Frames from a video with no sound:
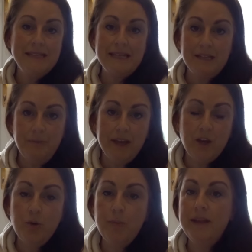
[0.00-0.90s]
I did
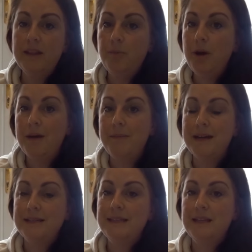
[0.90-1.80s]
pick up in the
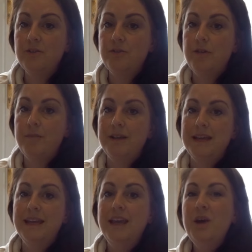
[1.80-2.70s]
Primark sale for
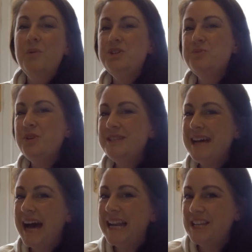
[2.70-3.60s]
Emily, which I'm not
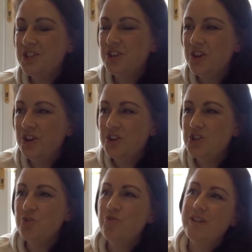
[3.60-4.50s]
entirely sure
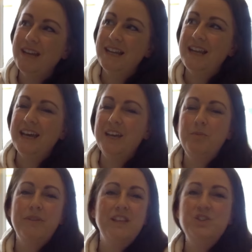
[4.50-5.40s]
she'll really like,
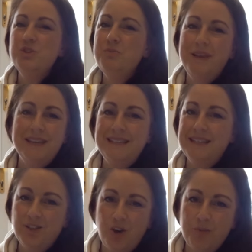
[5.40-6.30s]
but they're just
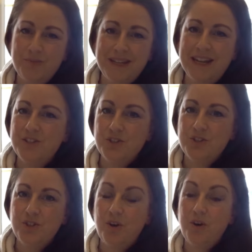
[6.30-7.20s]
basic tops, and I just
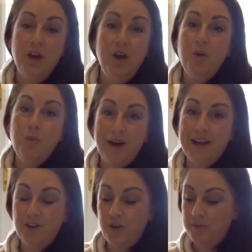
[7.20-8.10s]
thought, why
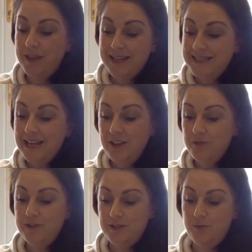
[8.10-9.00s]
not? And I'll tell you
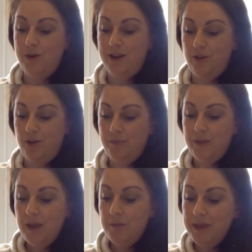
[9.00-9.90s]
the reason why not.
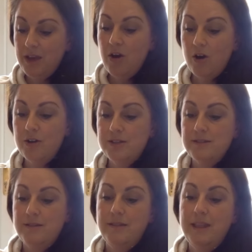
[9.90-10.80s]

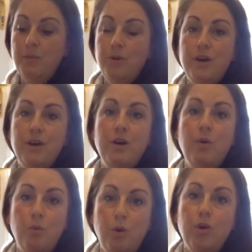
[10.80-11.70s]
Because they were
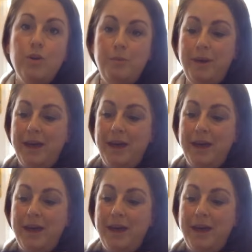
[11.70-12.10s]
£1.